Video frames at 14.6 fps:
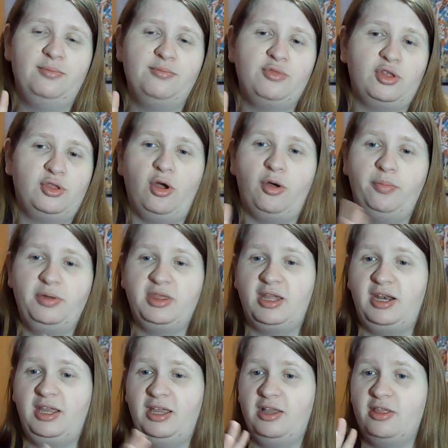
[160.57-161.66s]
Just hoping that
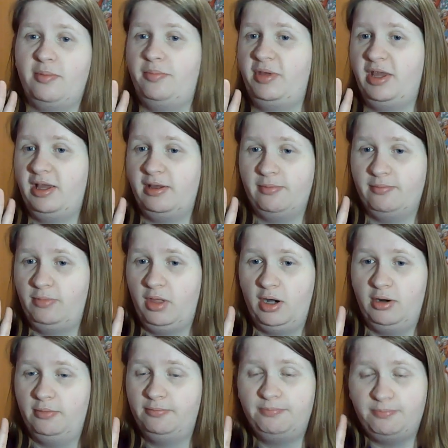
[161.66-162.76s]
he ends up being, you
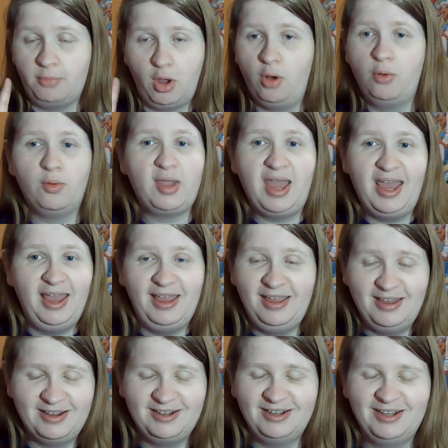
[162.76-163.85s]
know,
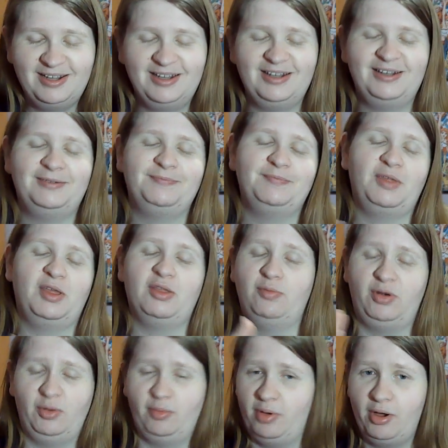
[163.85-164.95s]
okay, because
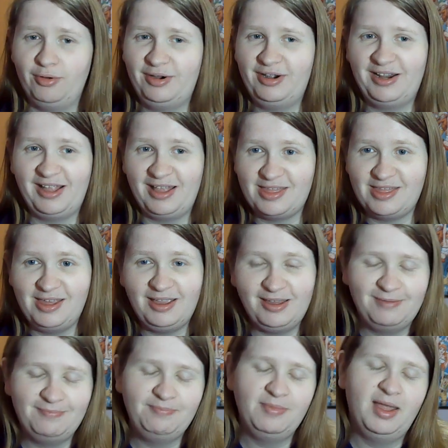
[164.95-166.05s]
we don't want Oda to get sick.
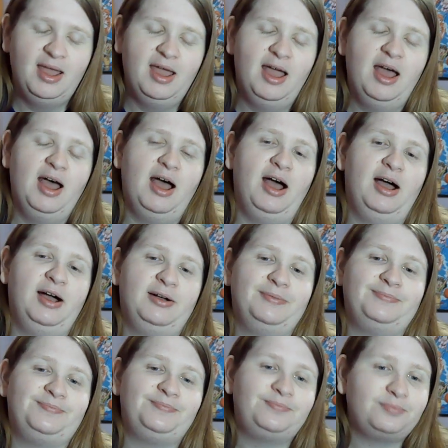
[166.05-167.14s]

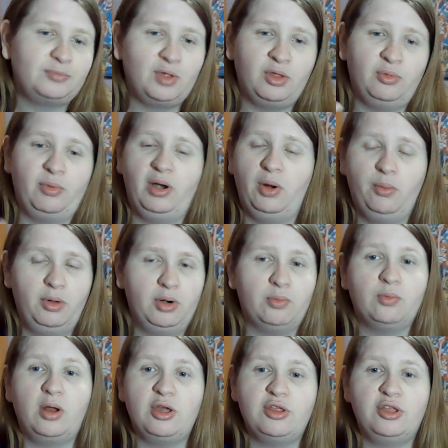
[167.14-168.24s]
Because we don't want a
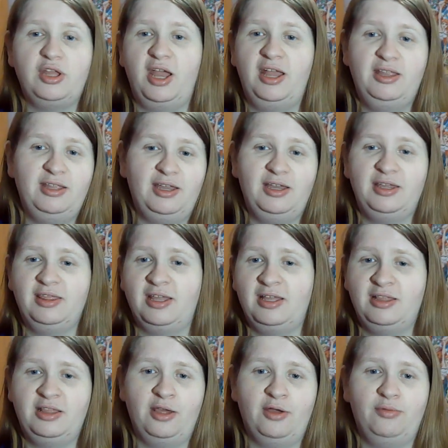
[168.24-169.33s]
rushed ending
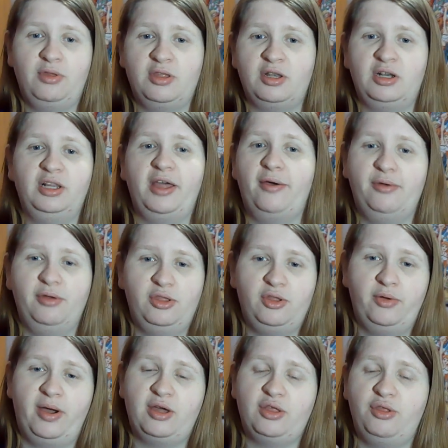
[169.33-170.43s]
that, you know, doesn't allow us
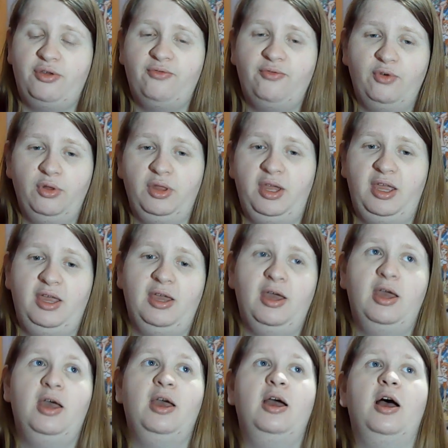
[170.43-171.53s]
to actually fully
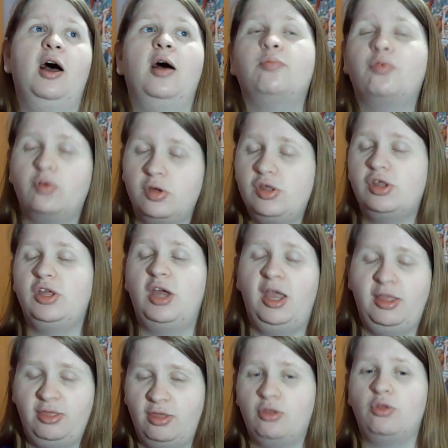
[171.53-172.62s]

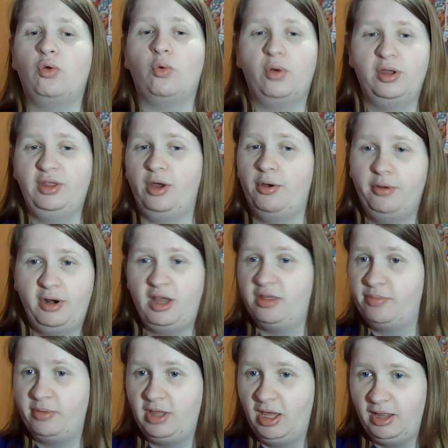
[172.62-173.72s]
appreciate the story that Oda has
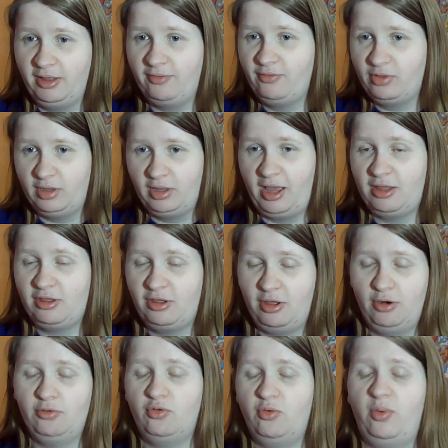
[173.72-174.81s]
been telling for the last, you
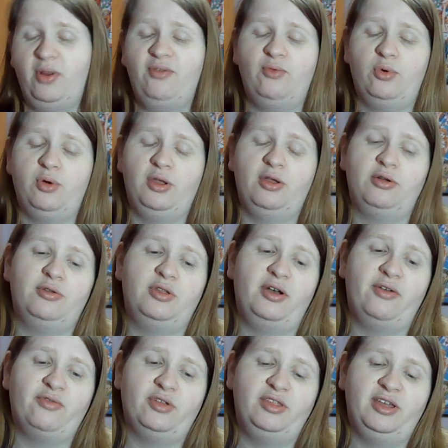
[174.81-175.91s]
know, 24 years and
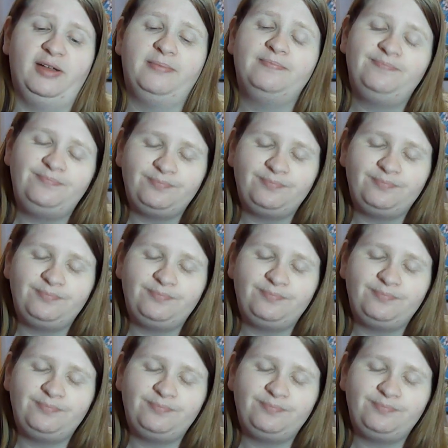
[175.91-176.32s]
everything.